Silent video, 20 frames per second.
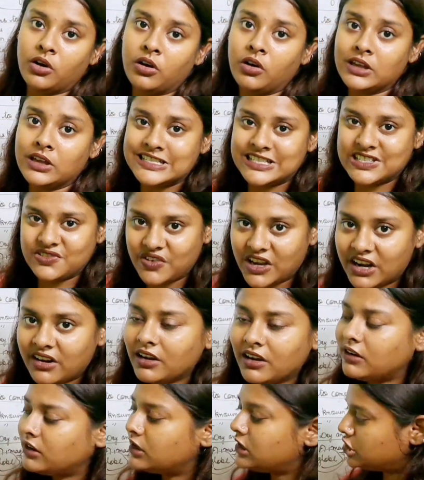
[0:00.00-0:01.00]

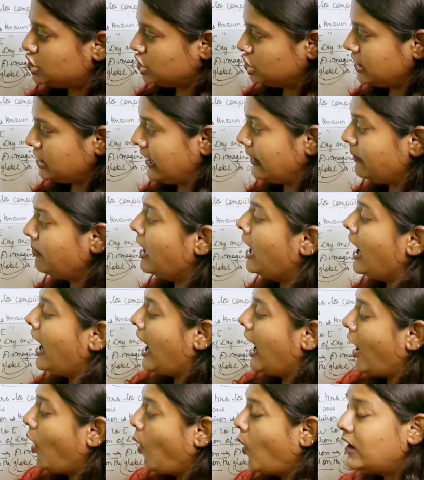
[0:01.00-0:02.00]
spherical shape,
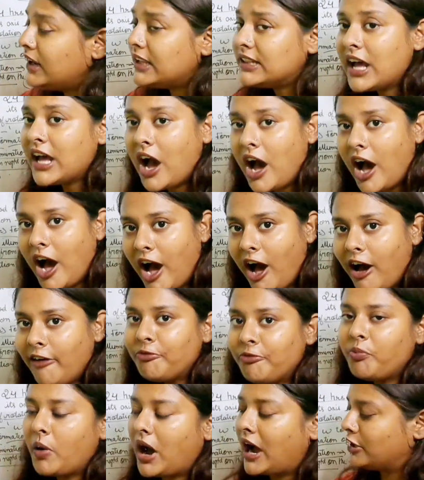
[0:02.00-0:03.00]
only the
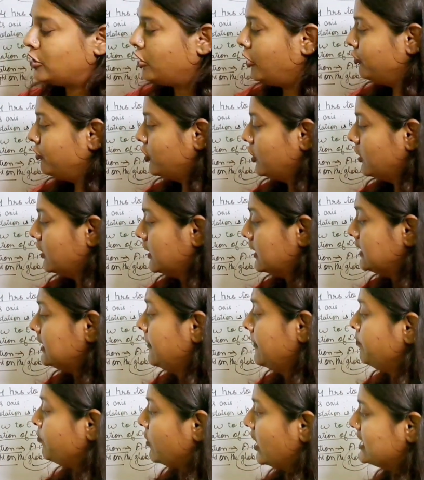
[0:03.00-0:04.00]
half part of Earth
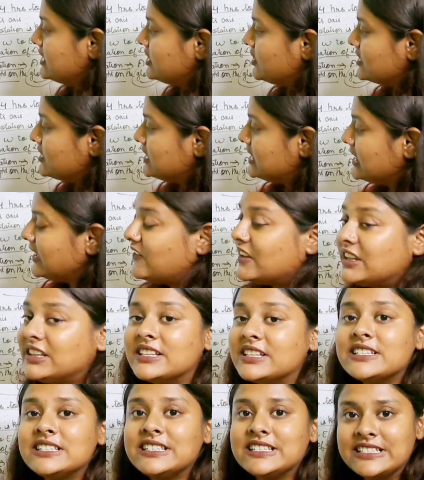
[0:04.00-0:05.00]
is receiving
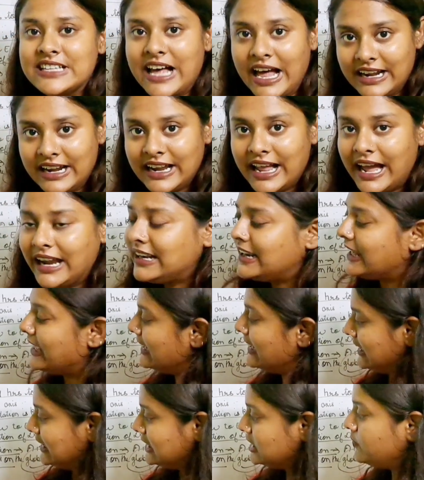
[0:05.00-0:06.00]
the sunlight
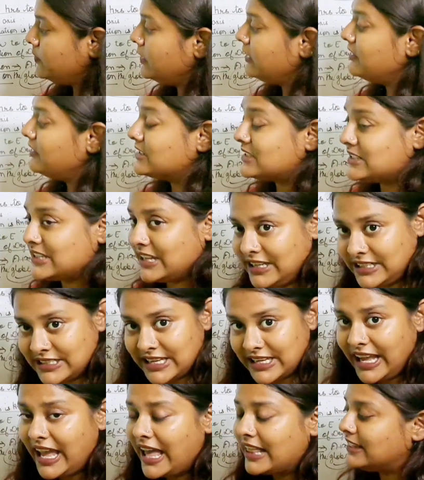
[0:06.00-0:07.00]
and experiencing
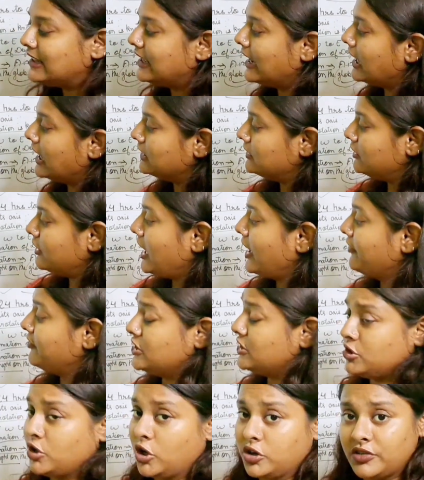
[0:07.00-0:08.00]
day, and the other half
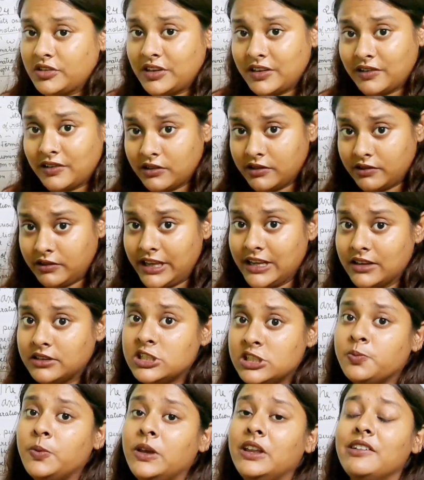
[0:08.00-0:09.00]
is not
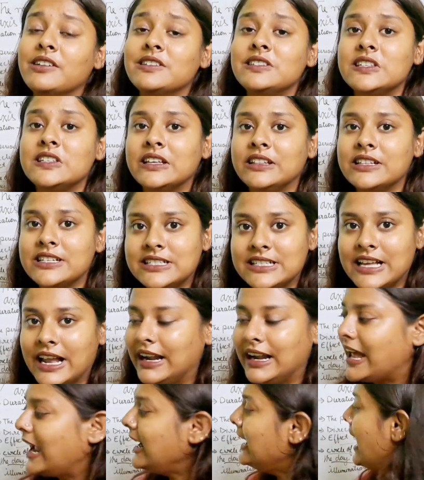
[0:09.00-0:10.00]
experiencing the
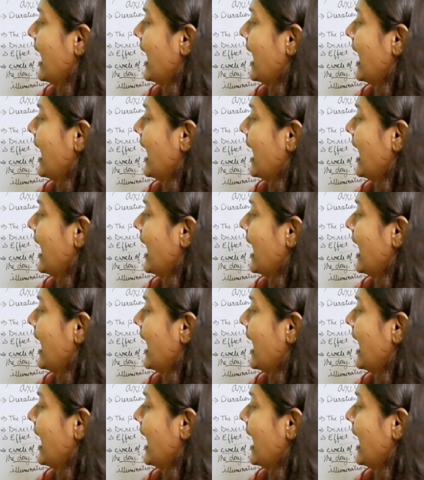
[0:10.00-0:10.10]
sunlight,